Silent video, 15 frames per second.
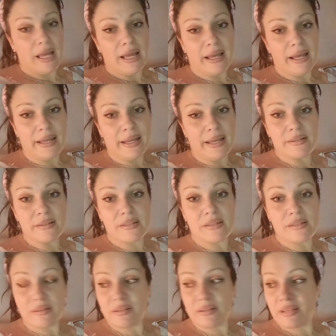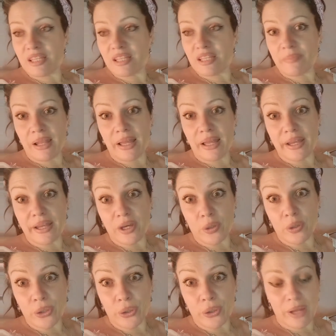And it's a bit like, oh
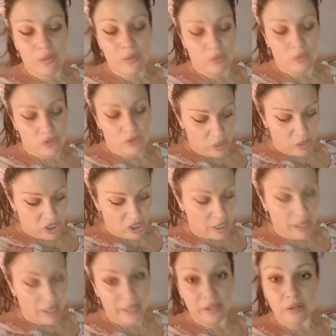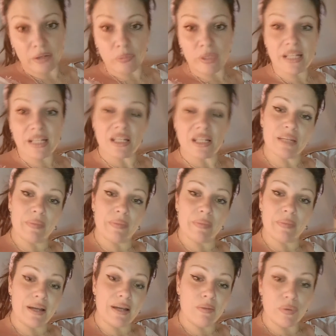no, that one switched the light on, we need to dim it
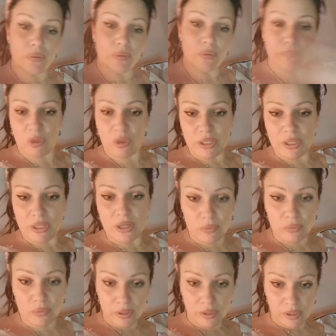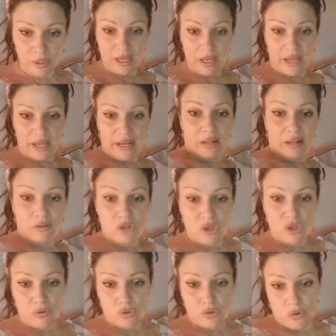down, but we don't. And L
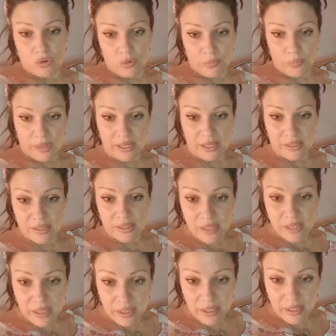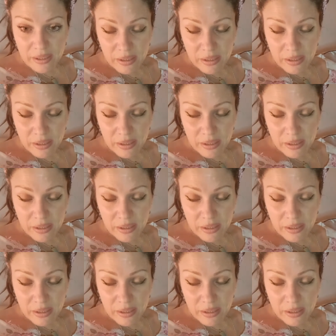shows up as a,